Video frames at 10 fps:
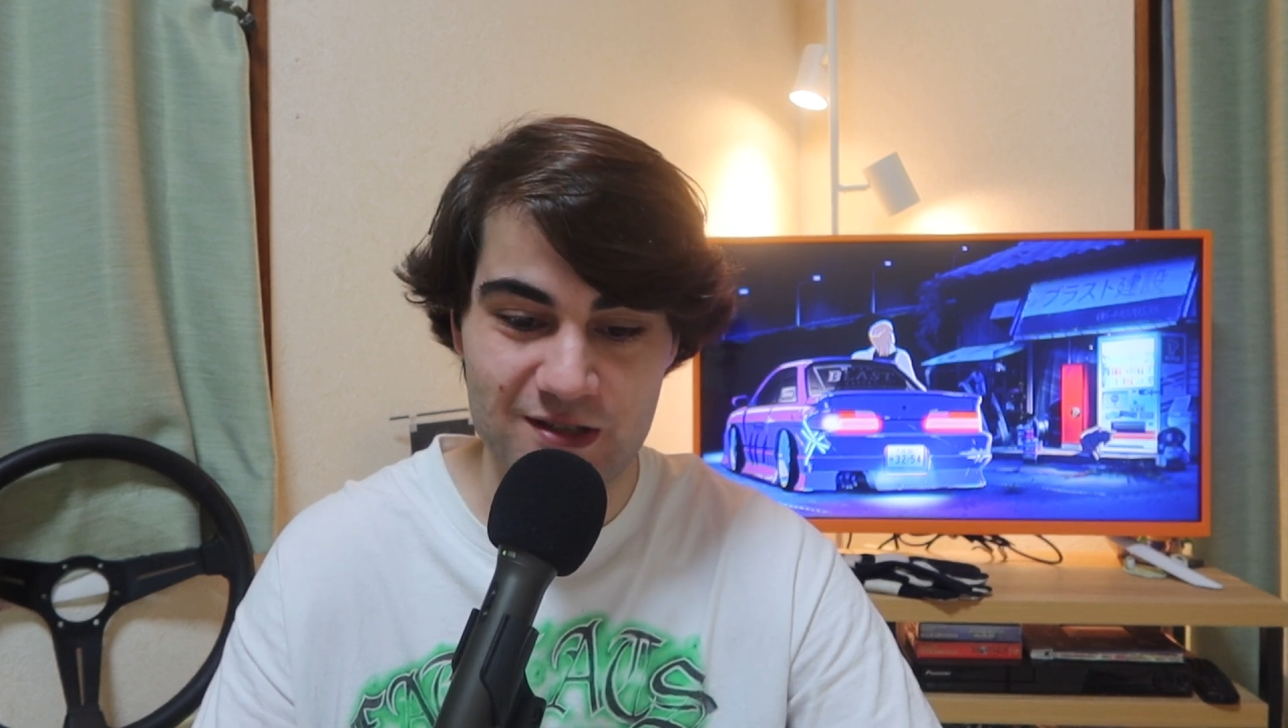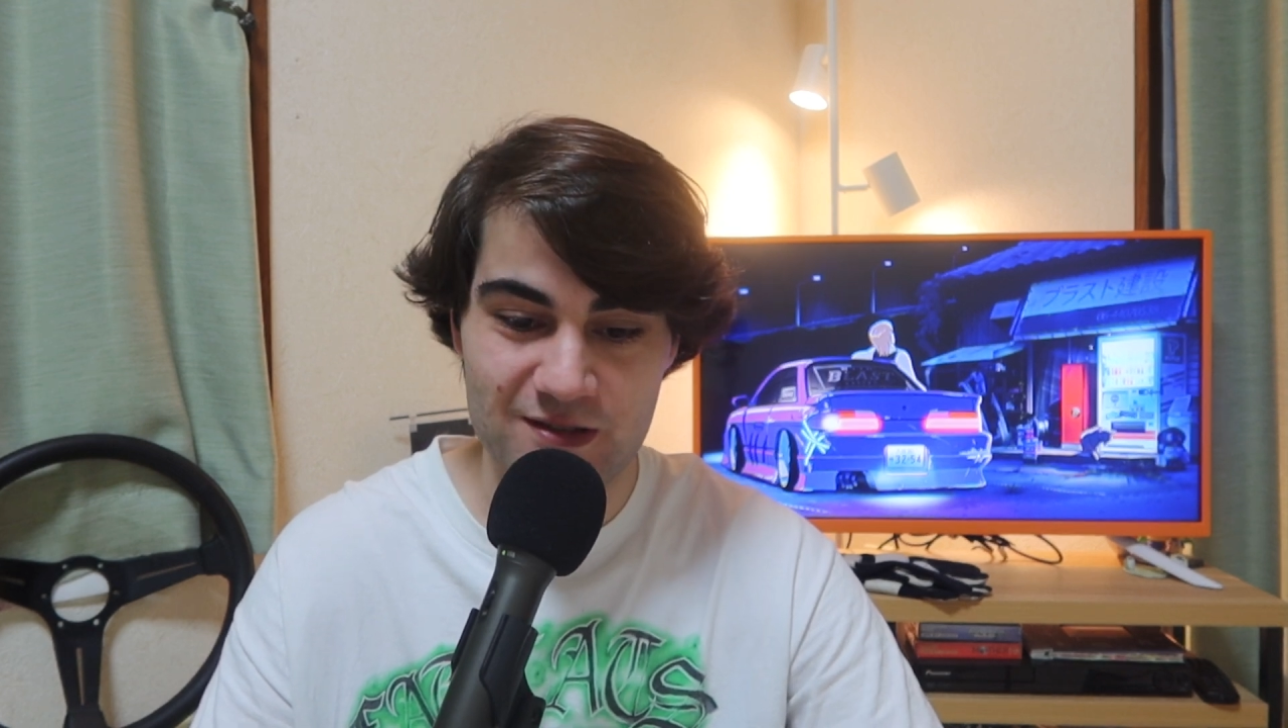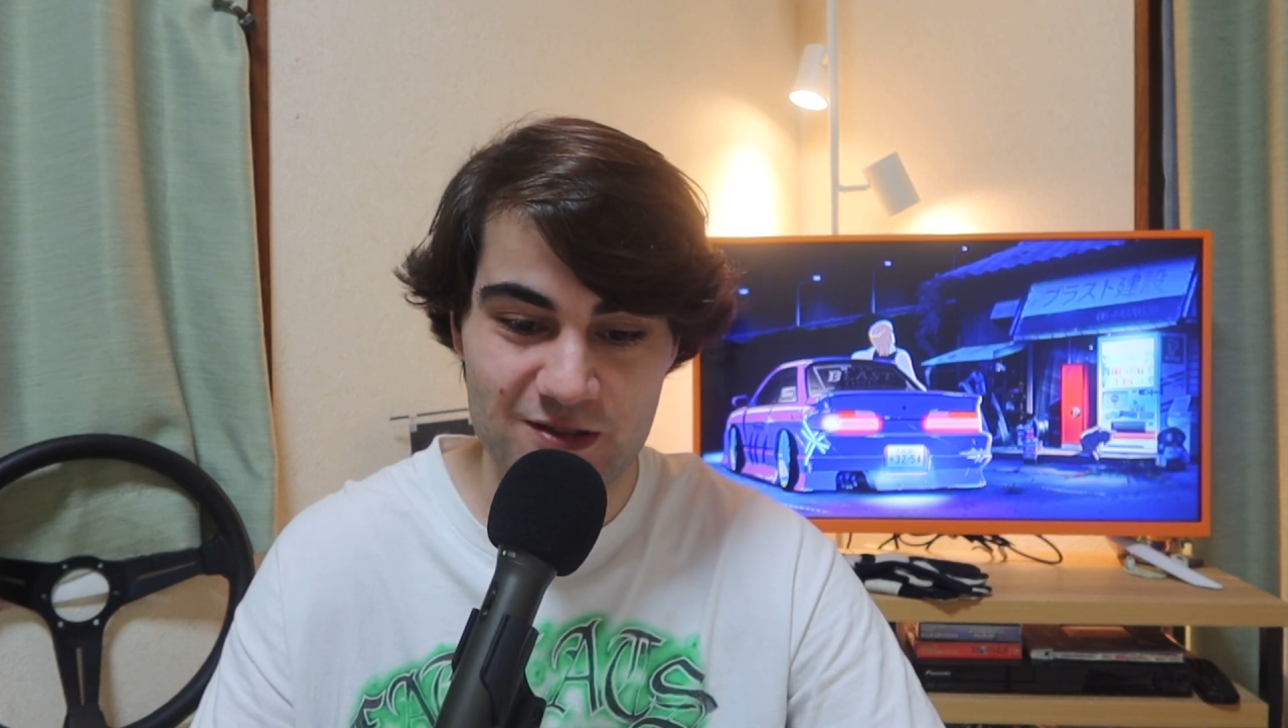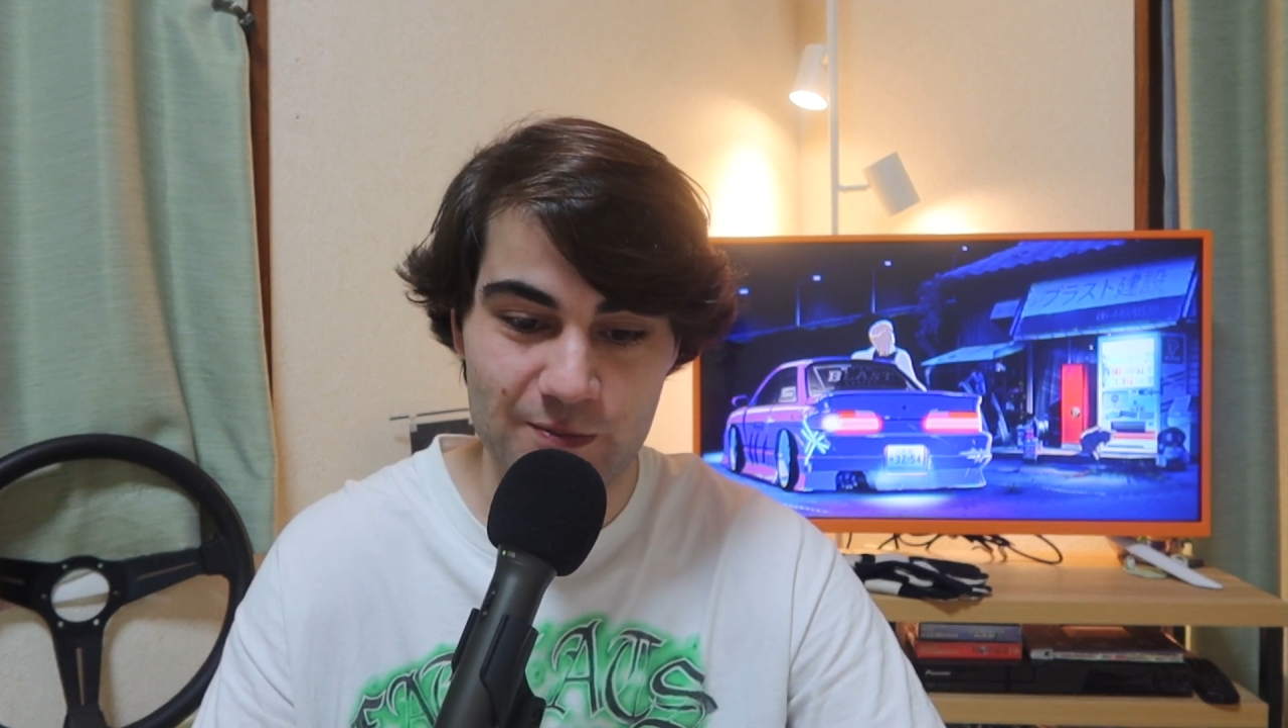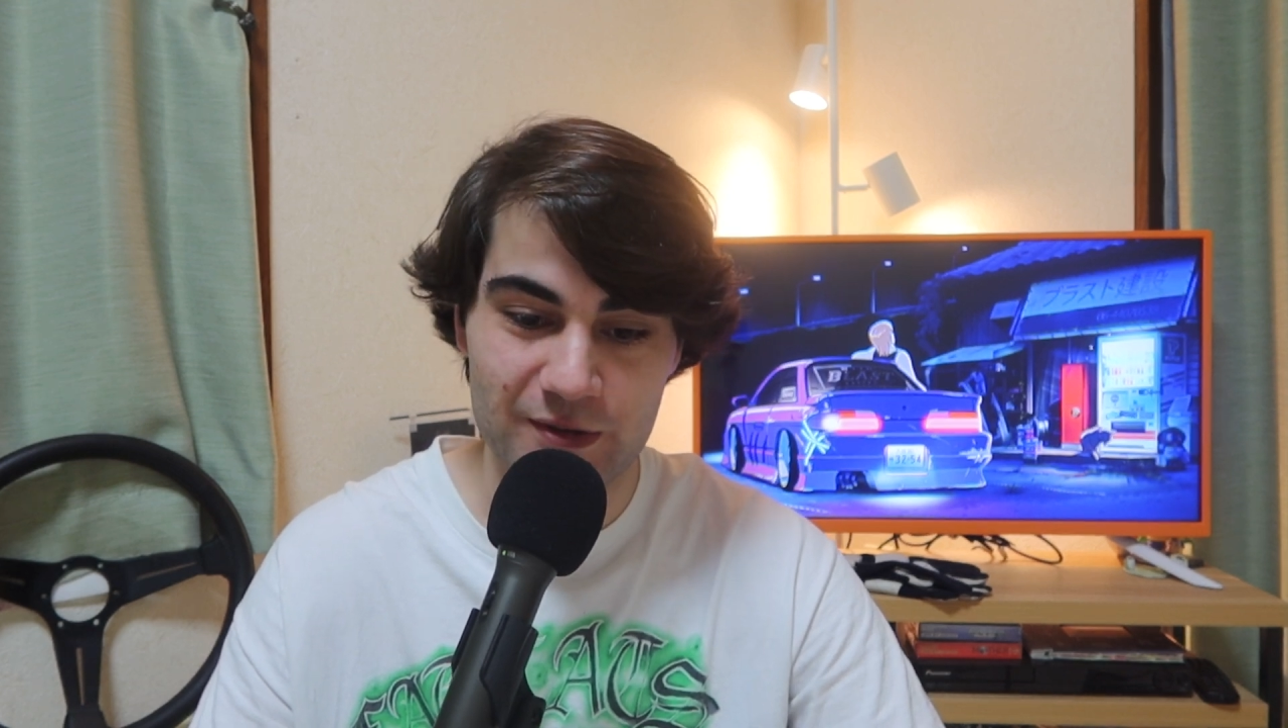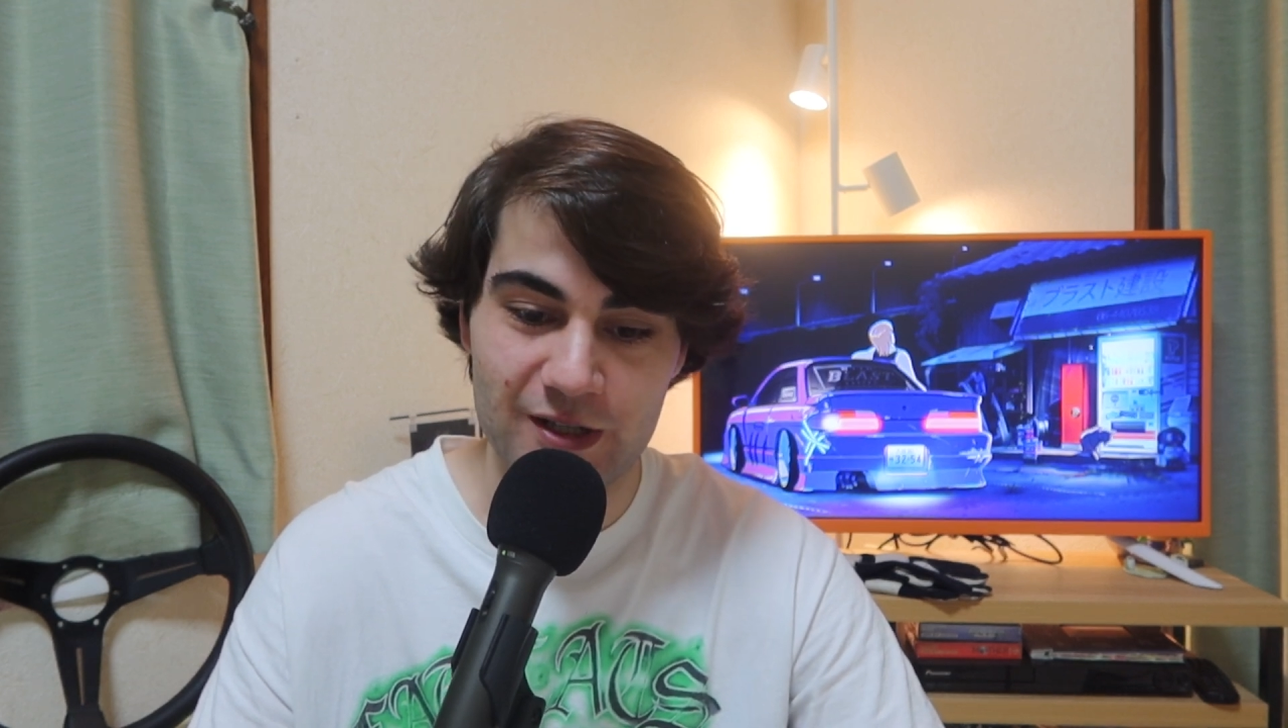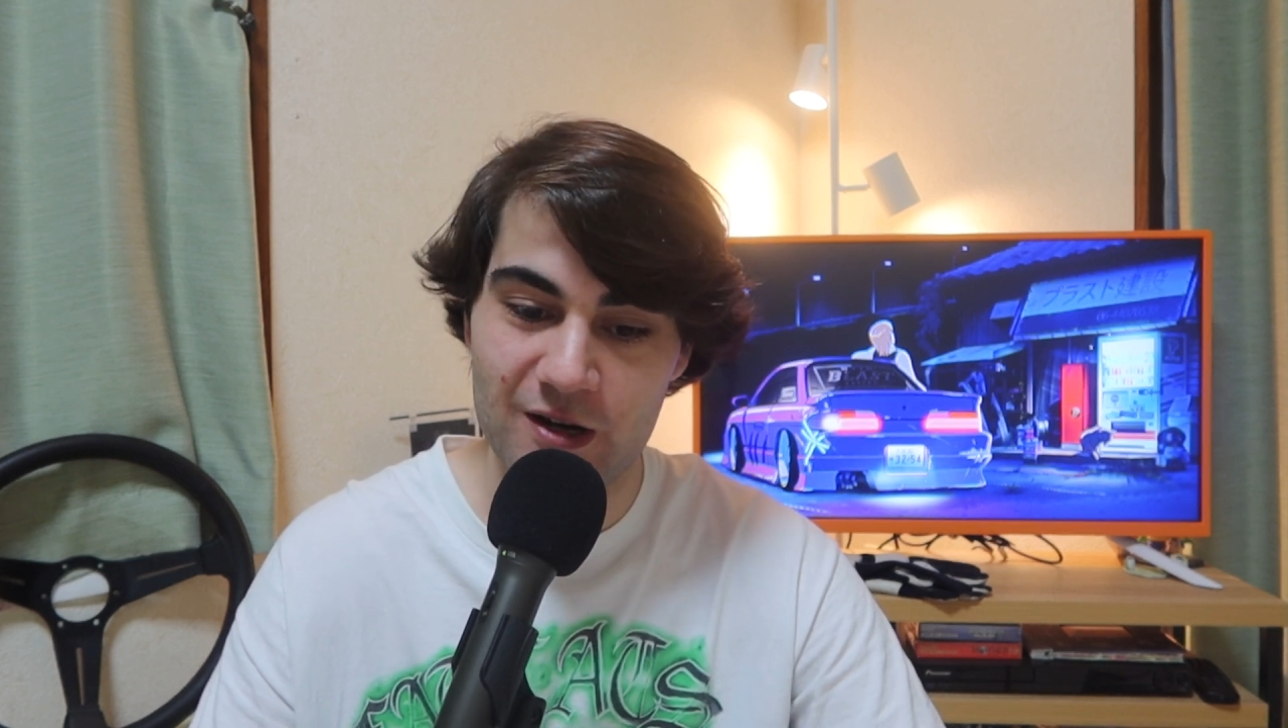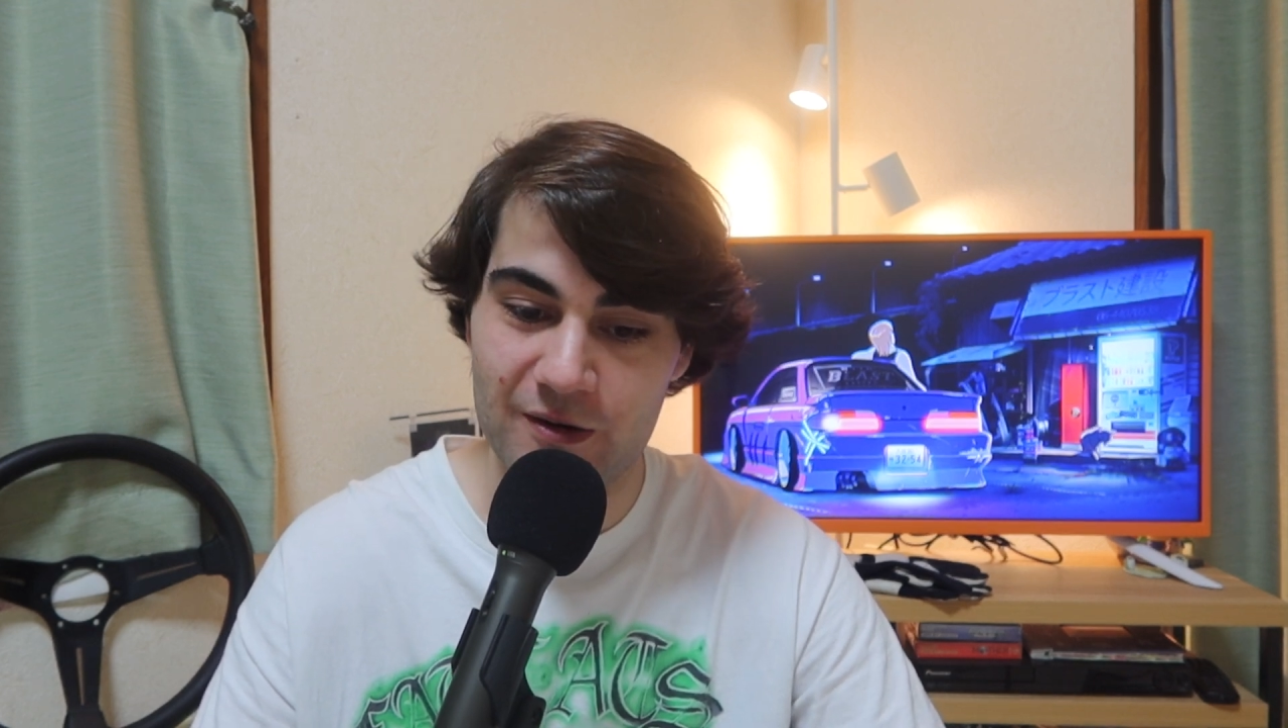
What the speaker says: go super low.